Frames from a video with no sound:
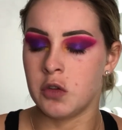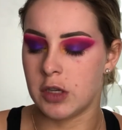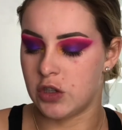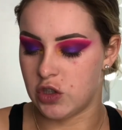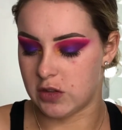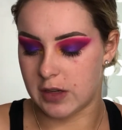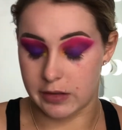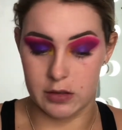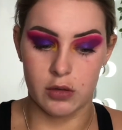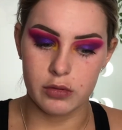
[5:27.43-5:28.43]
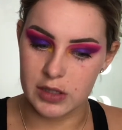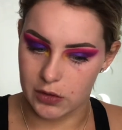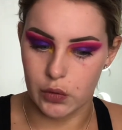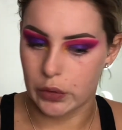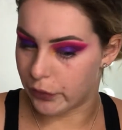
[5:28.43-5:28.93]
It just doesn't
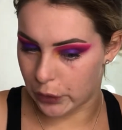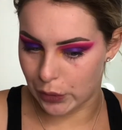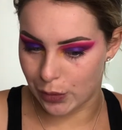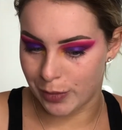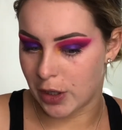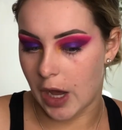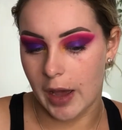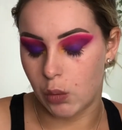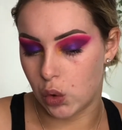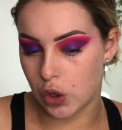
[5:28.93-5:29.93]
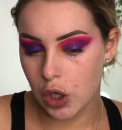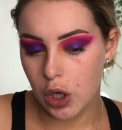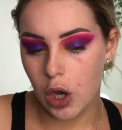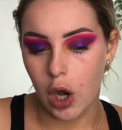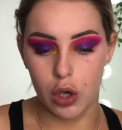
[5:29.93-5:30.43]
give you the volume that I would
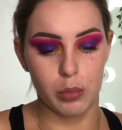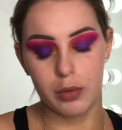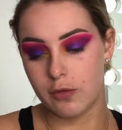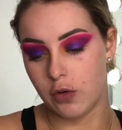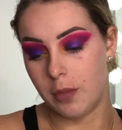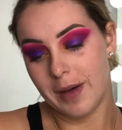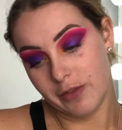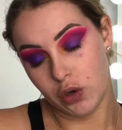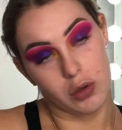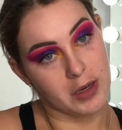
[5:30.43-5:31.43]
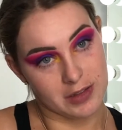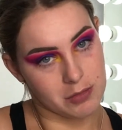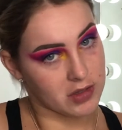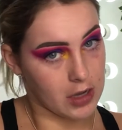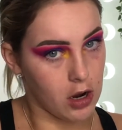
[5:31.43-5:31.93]
hope from a volumizing
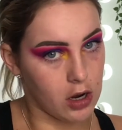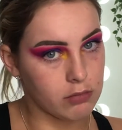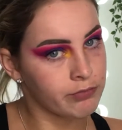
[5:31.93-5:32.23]
mascara.